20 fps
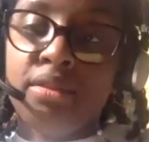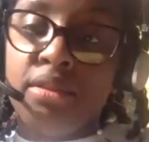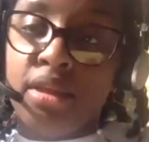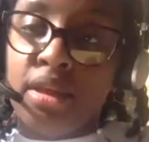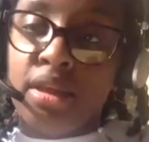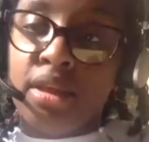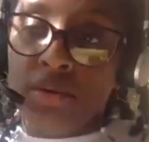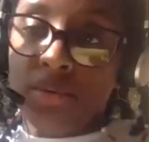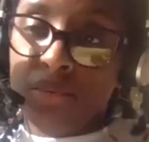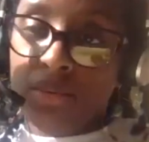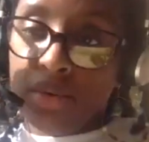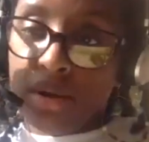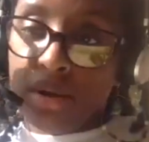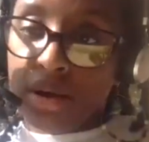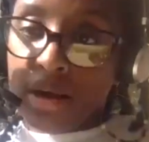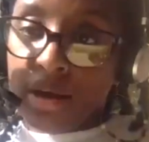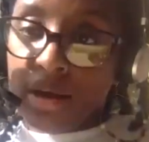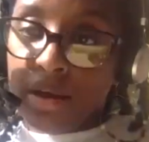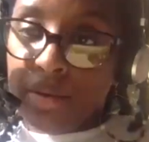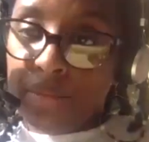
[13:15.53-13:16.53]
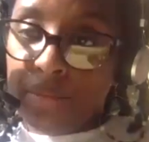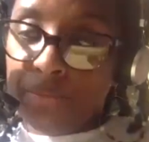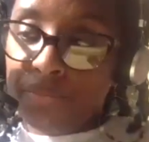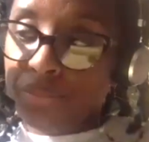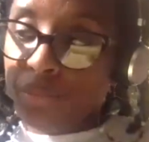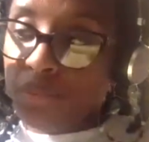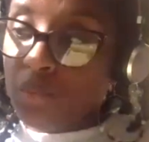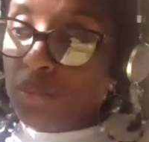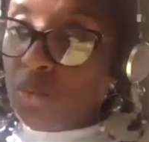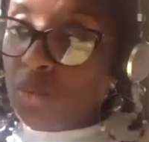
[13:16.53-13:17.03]
It,
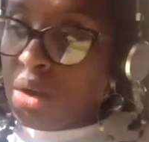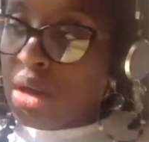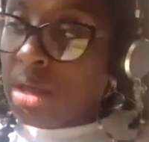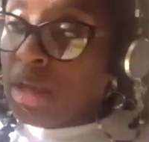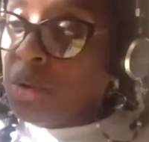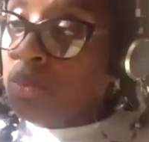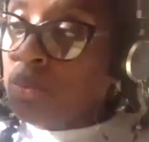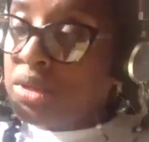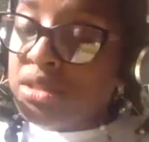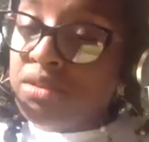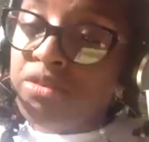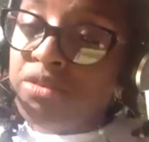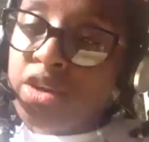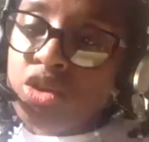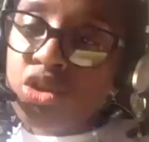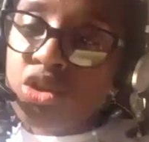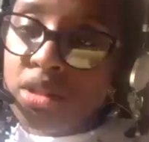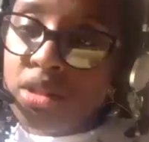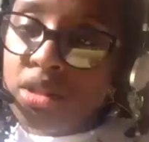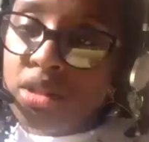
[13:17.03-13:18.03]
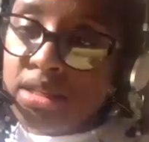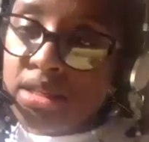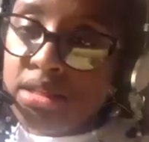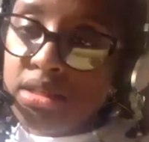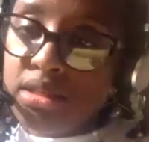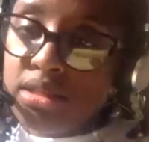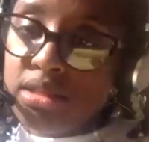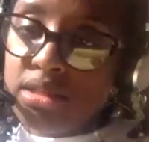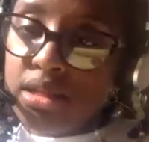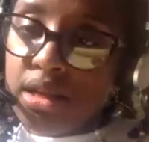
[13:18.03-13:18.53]
um, it was eventually,
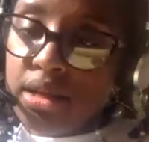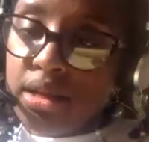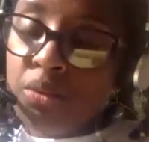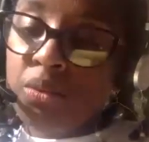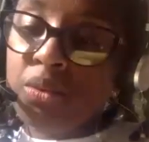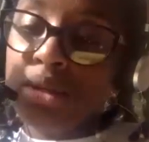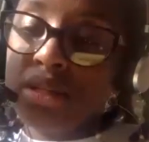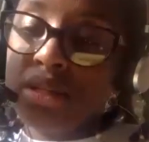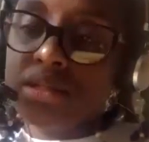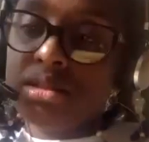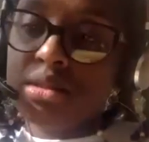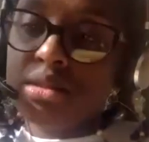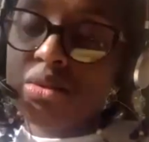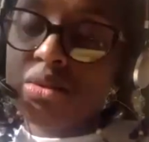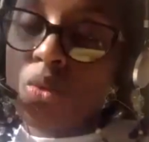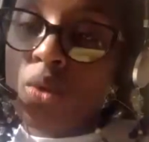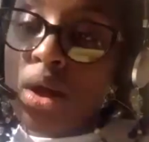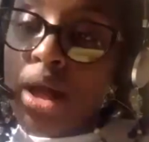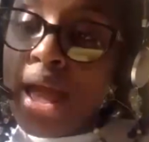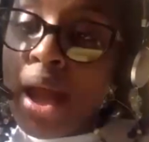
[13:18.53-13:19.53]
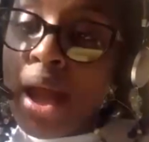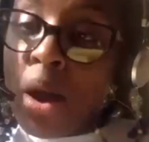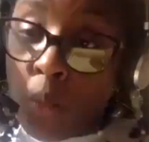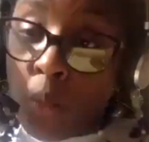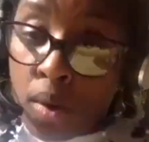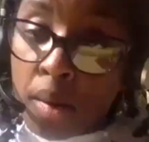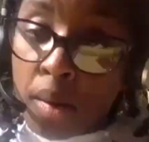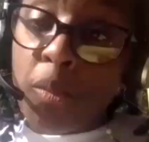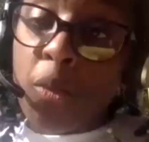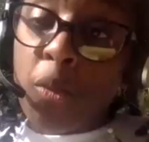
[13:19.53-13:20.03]
it was at
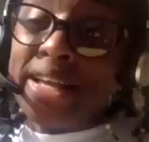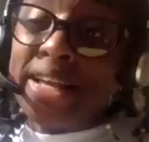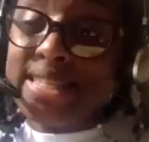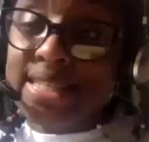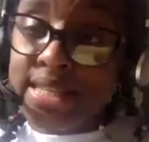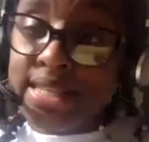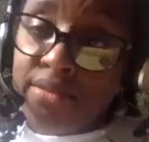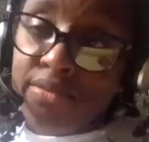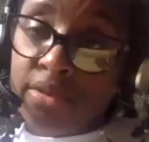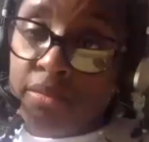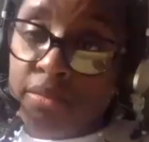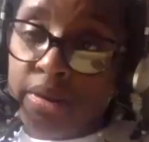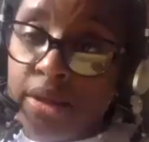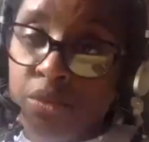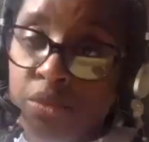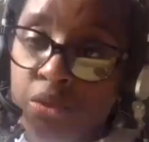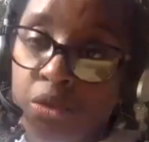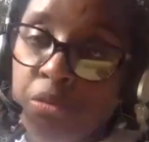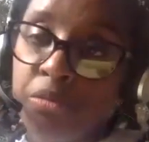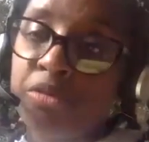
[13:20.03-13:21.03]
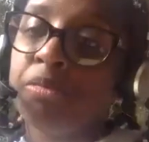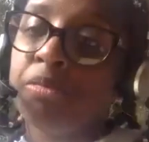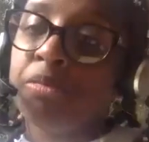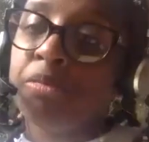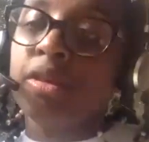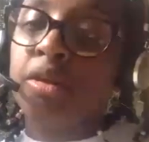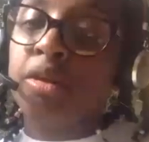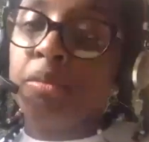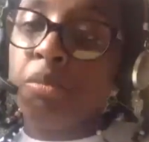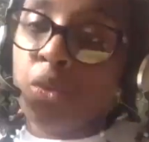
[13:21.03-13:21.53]
1.7 bedrooms, but
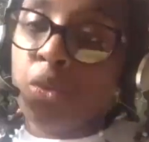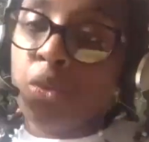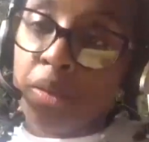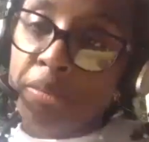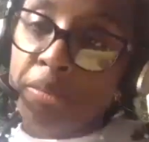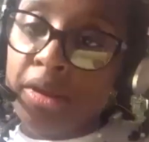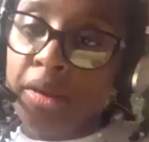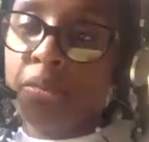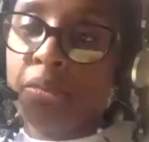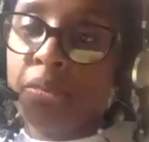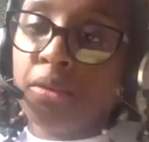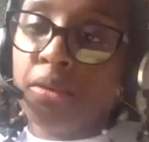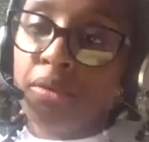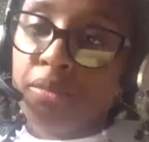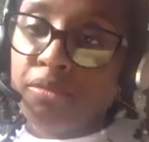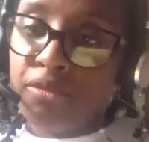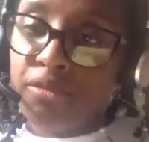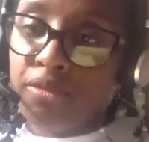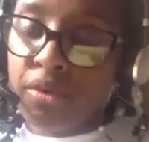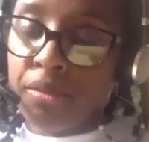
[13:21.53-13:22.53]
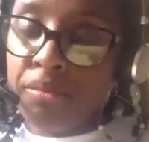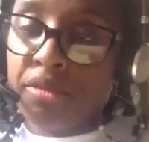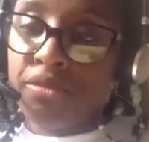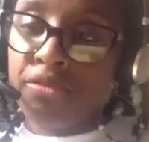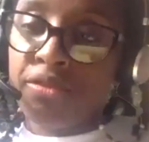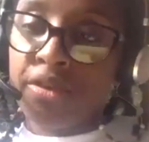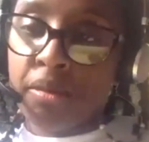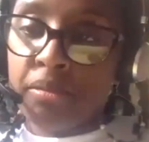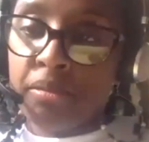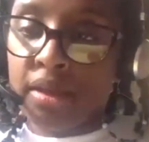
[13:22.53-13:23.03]
then more people from the
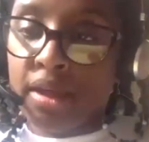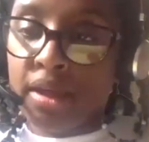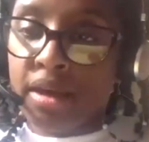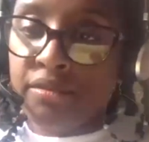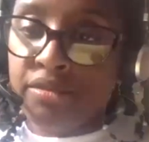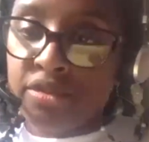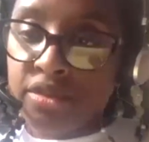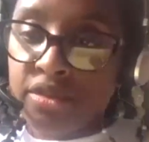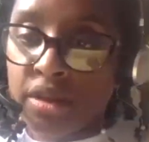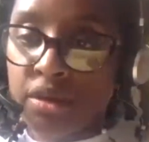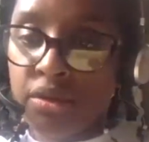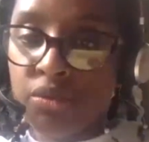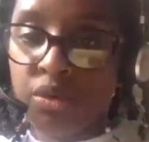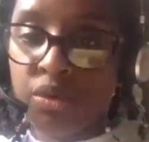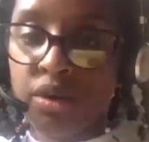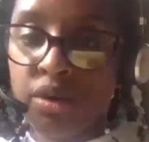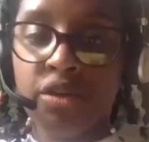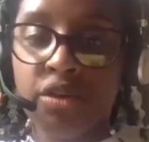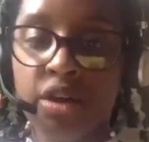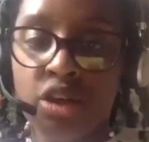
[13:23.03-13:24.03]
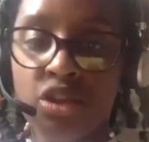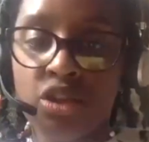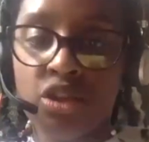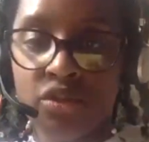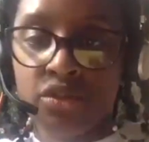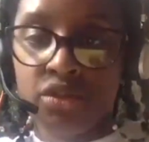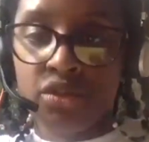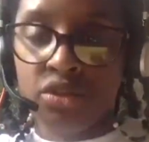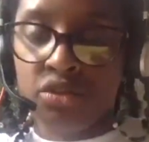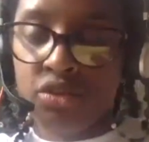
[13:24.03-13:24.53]
family have done
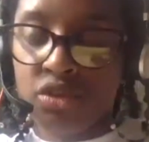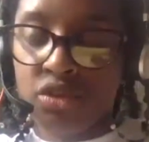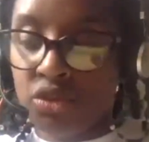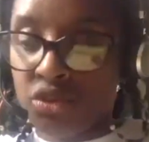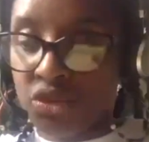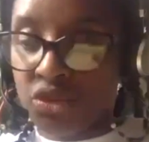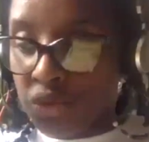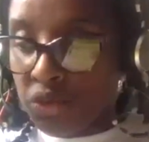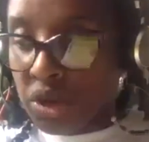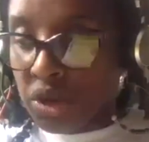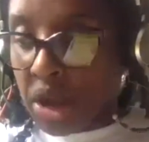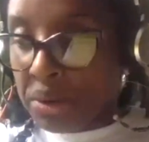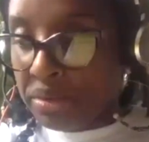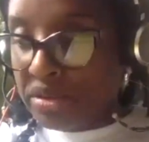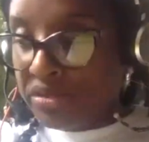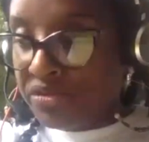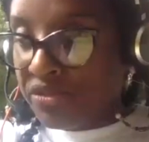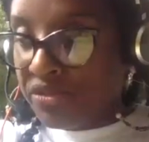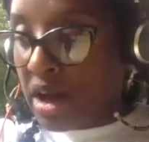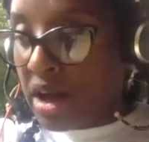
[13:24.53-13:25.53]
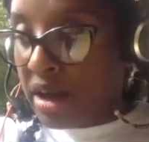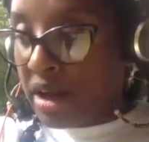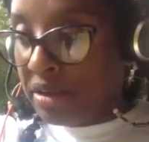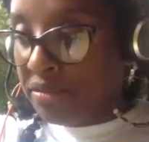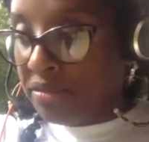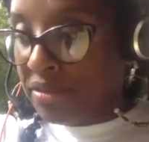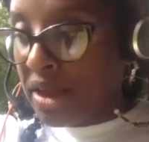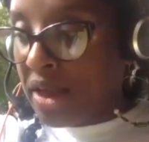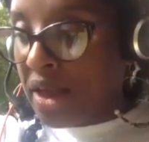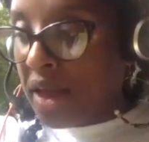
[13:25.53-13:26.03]
renovations. And, and so now it's
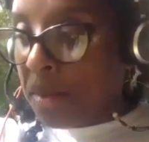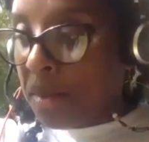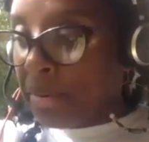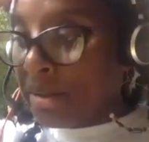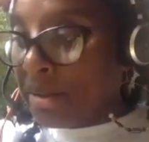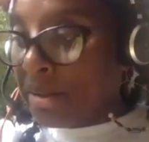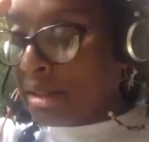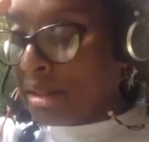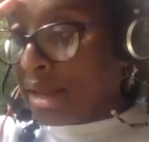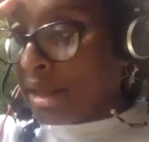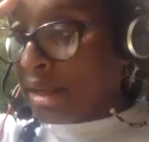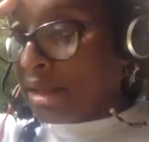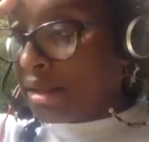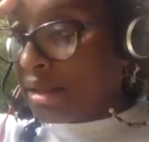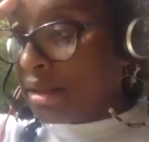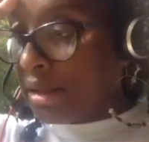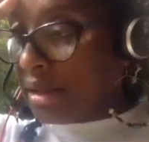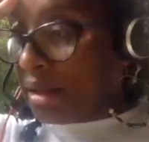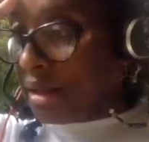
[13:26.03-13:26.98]
five. But like,